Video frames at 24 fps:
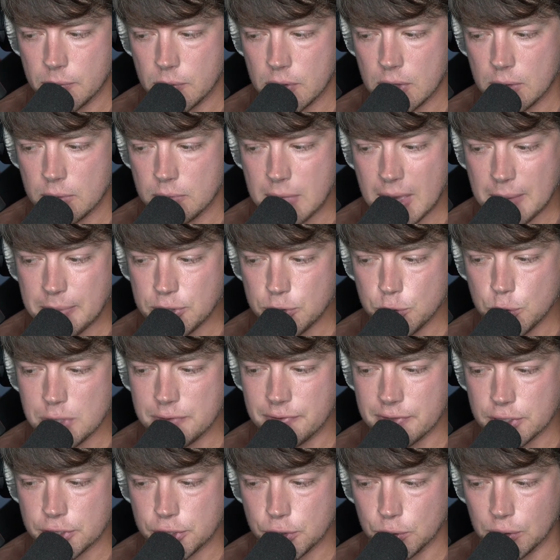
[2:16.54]
Maybe you
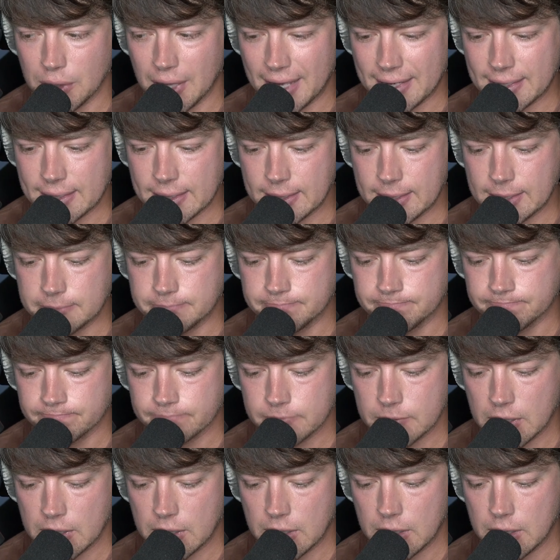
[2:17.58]
even do like a
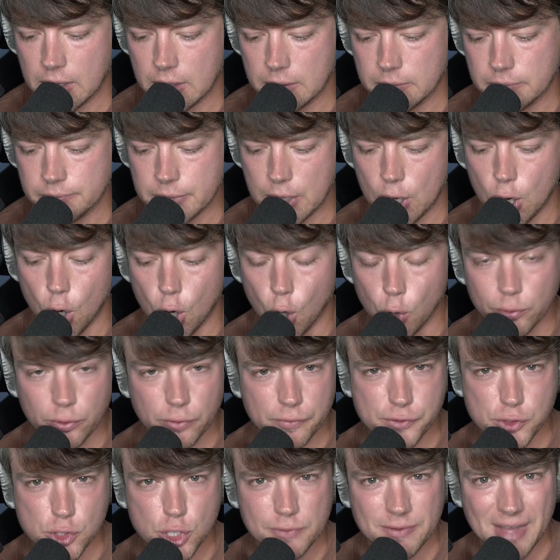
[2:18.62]

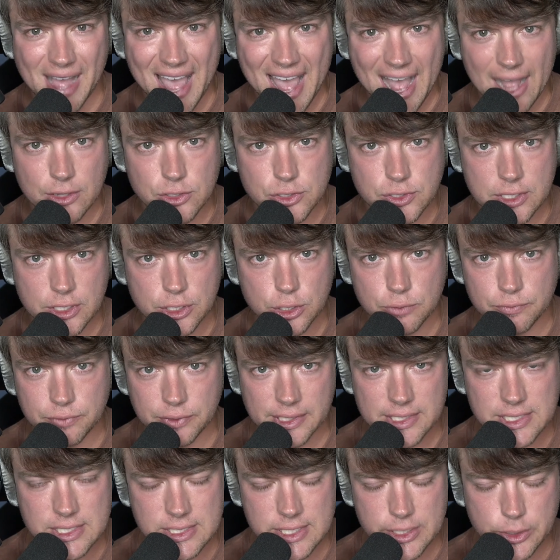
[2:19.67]
overview of a house that you've
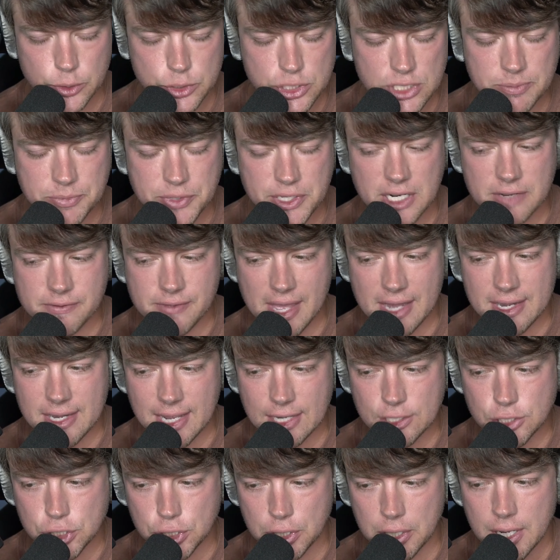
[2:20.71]
listed or something of that
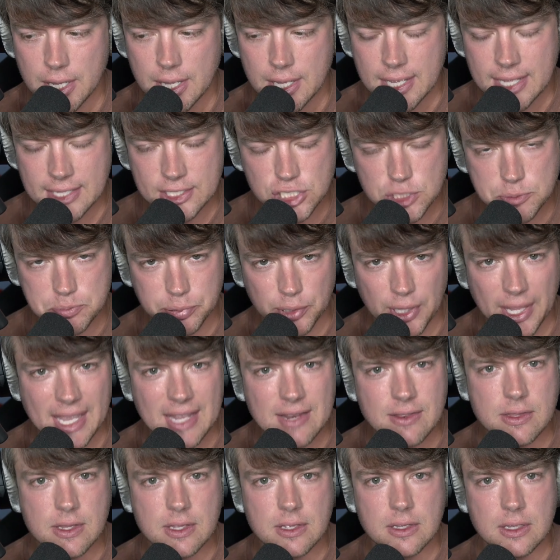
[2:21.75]
nature.
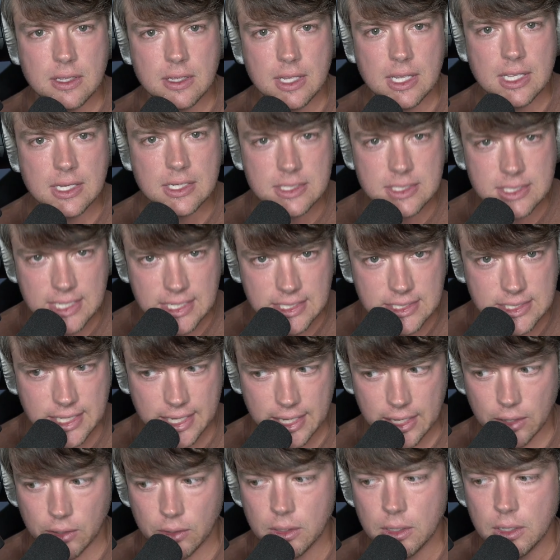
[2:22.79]
Explain in
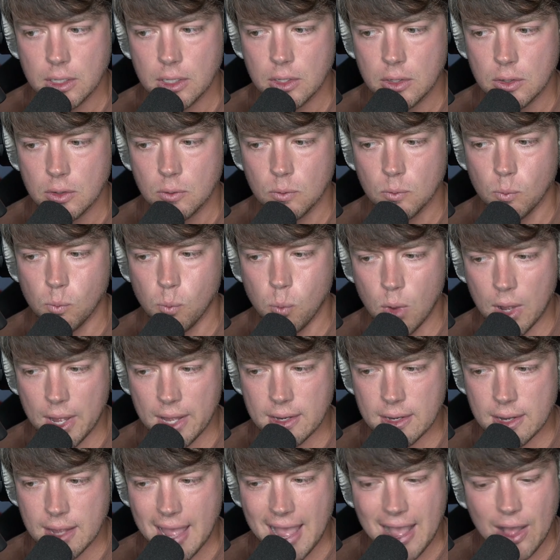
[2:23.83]
detail
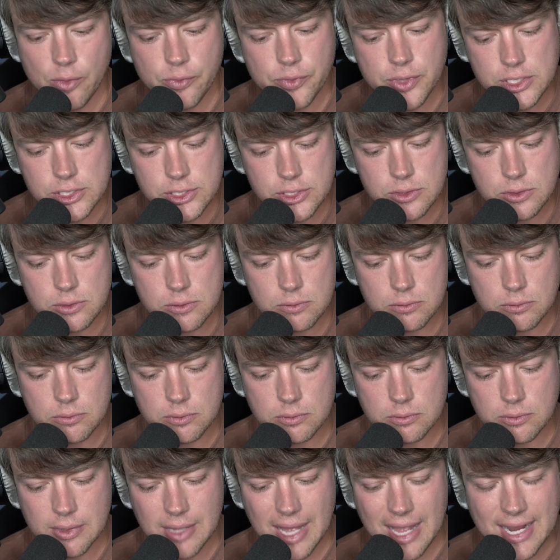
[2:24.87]
how this,
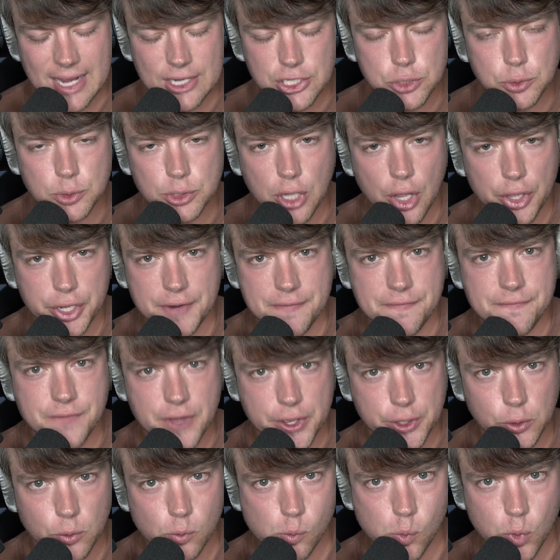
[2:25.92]
I guess you would call it a
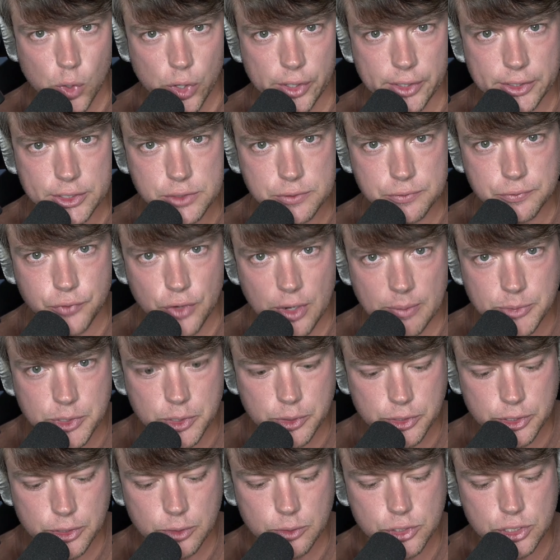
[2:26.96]
funnel, works from
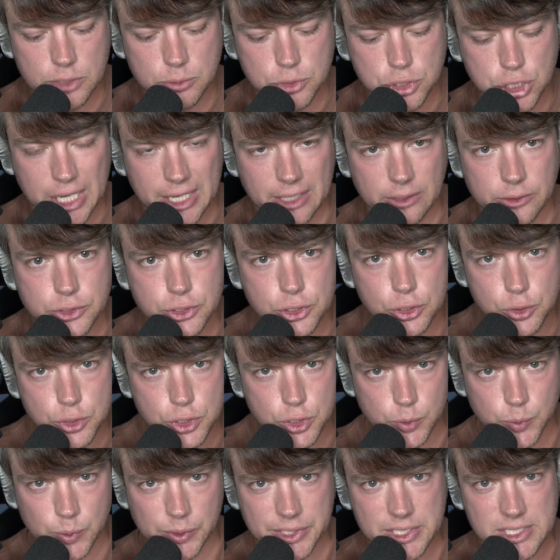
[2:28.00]
your YouTube channel to
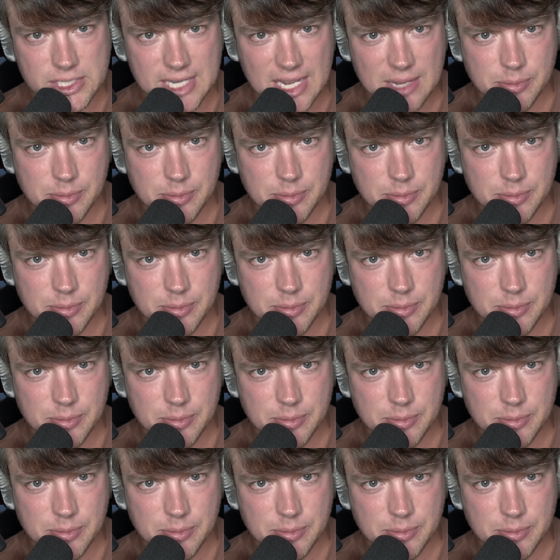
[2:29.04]
your real estate